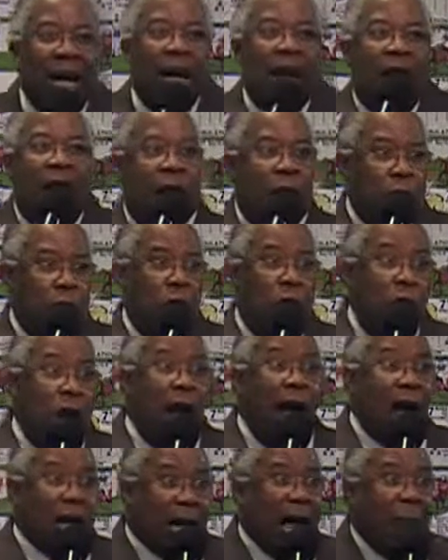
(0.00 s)
If you're
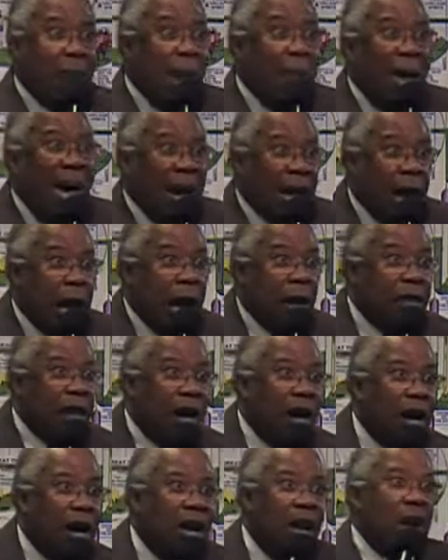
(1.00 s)
not coming back either,